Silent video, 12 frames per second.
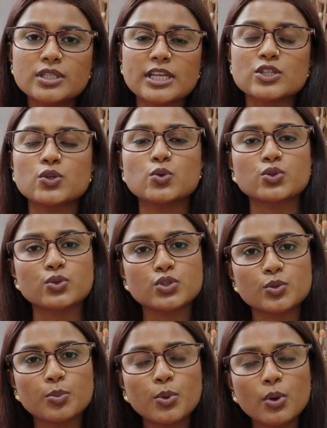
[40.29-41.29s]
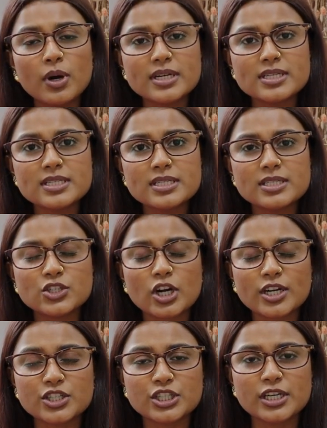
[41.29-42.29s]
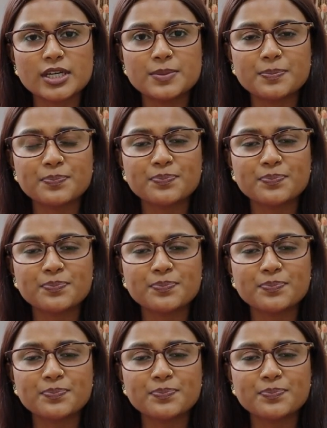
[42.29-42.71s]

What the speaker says: their social support structure.